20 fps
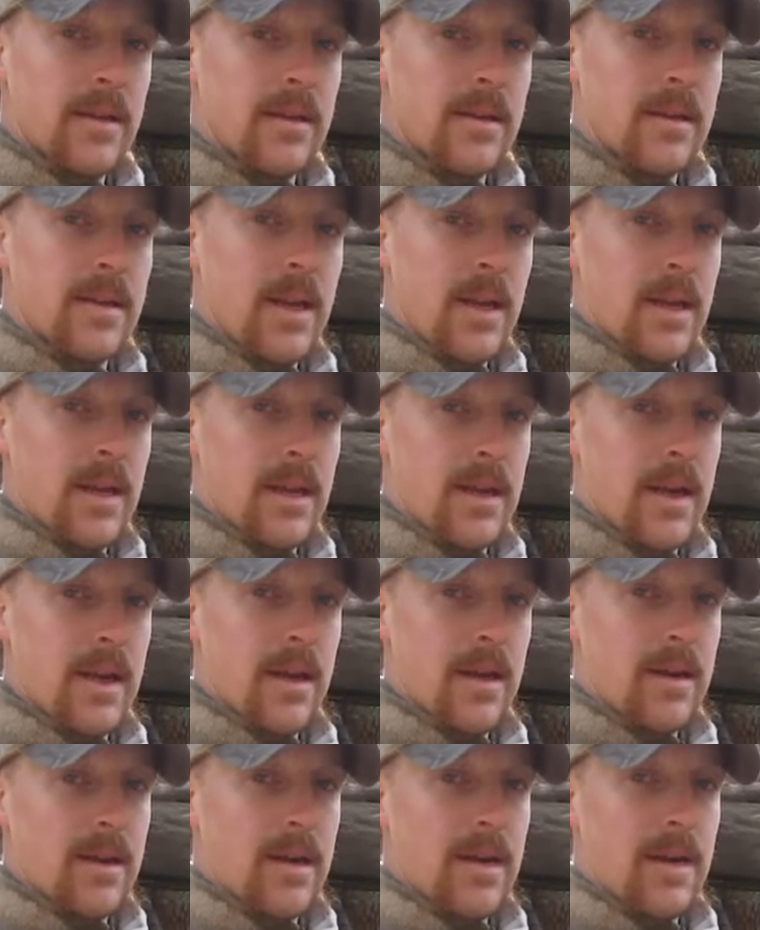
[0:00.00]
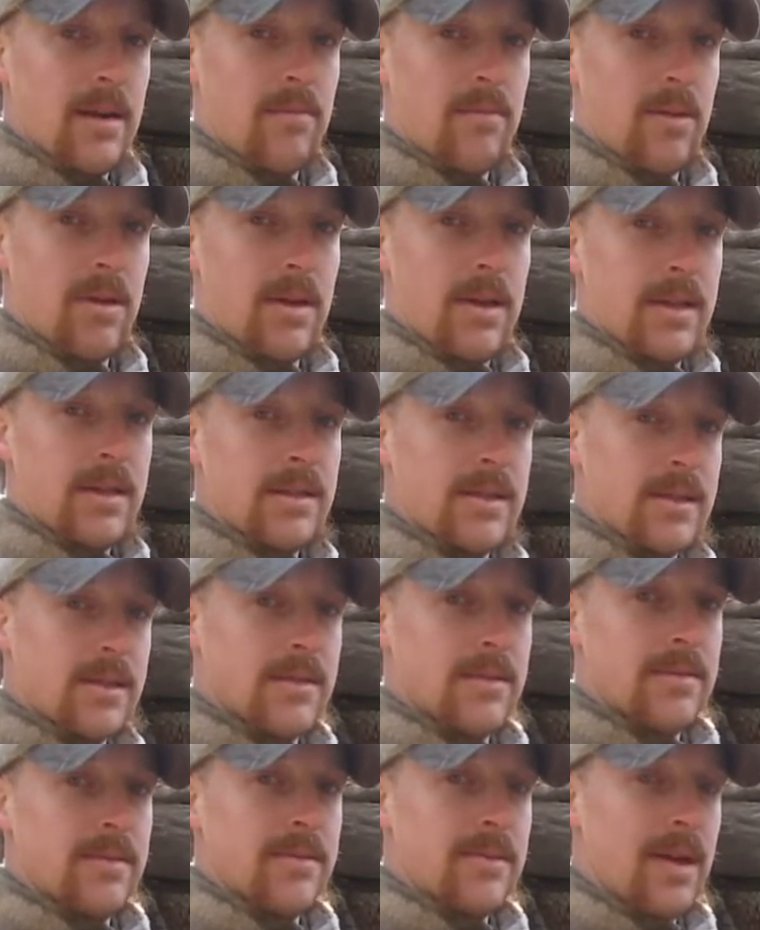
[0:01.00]
take care, God bless,
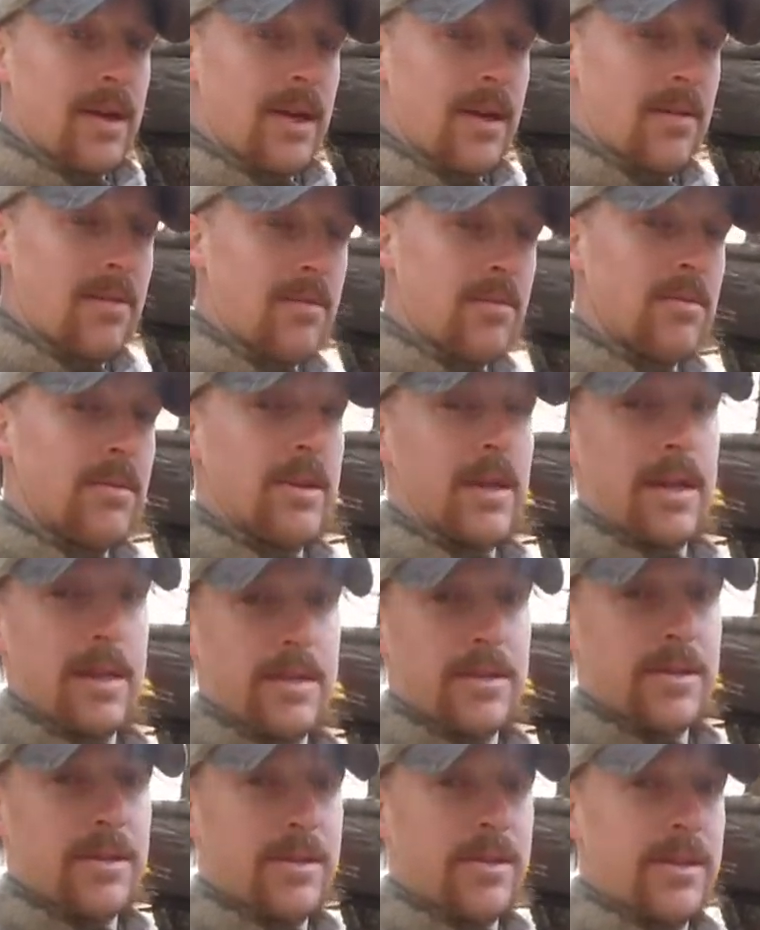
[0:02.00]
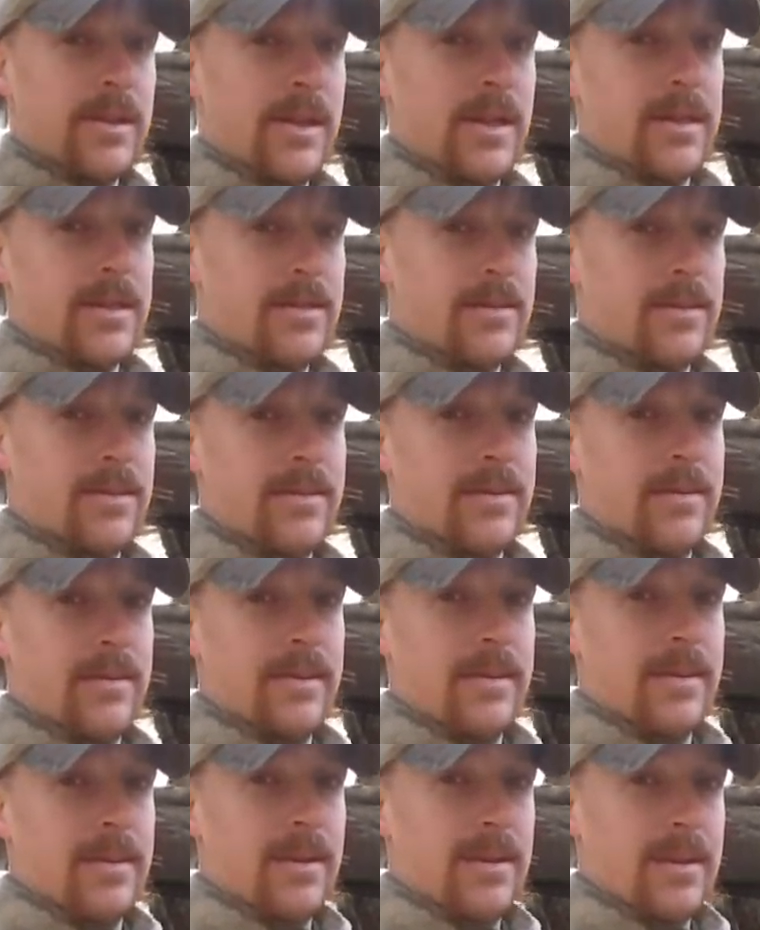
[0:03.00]
and uh, we'll catch you on the next one.
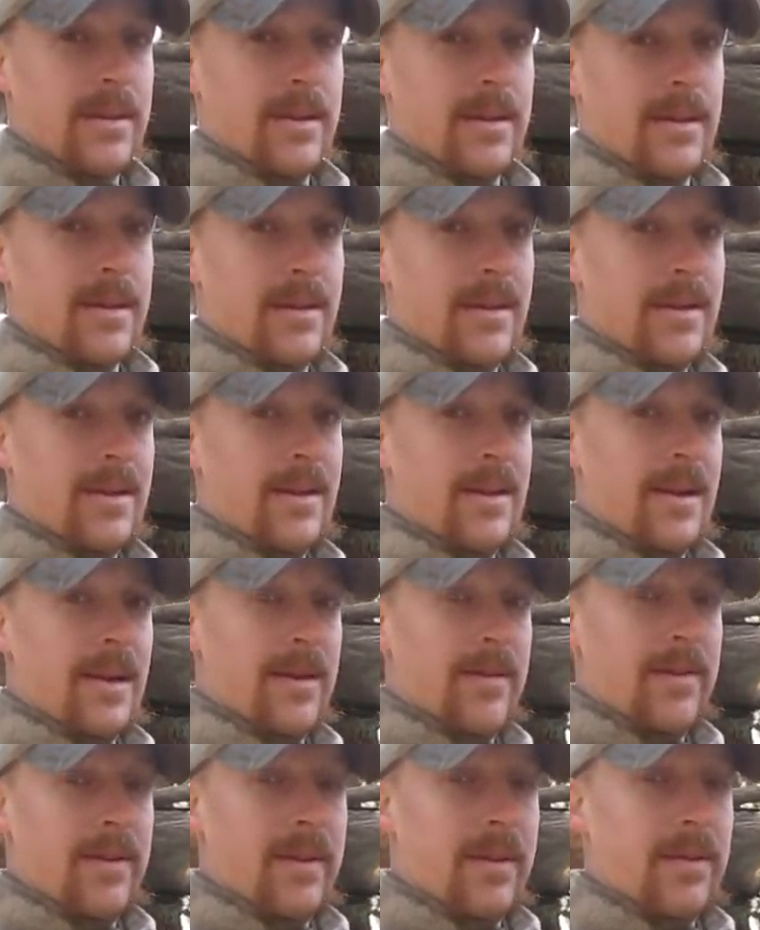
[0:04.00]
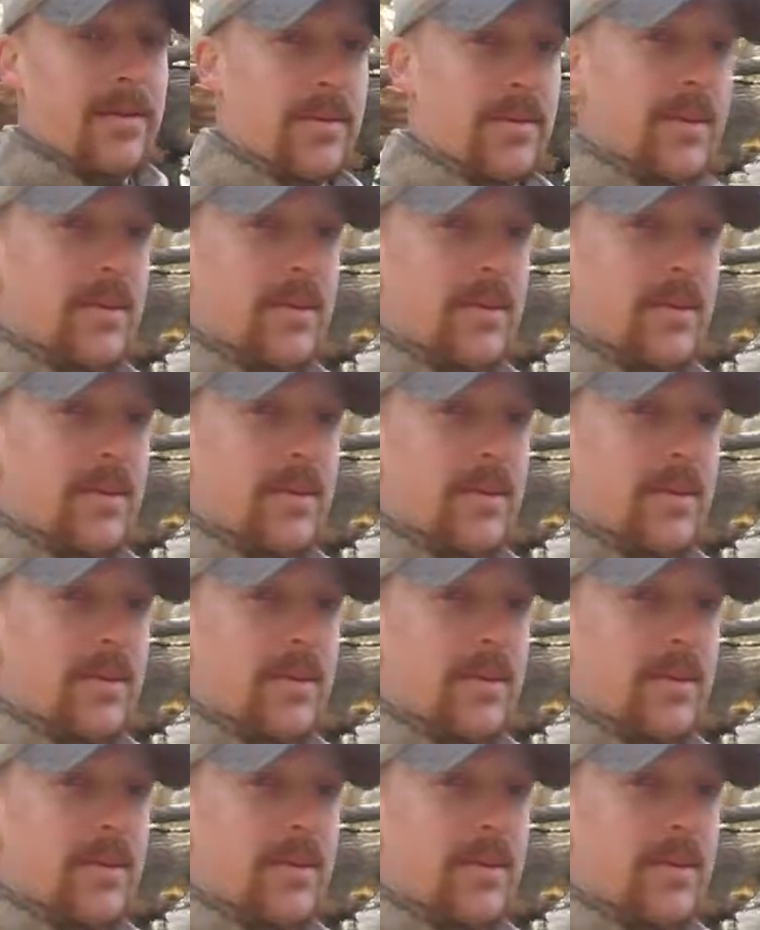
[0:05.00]
All right, have a good one,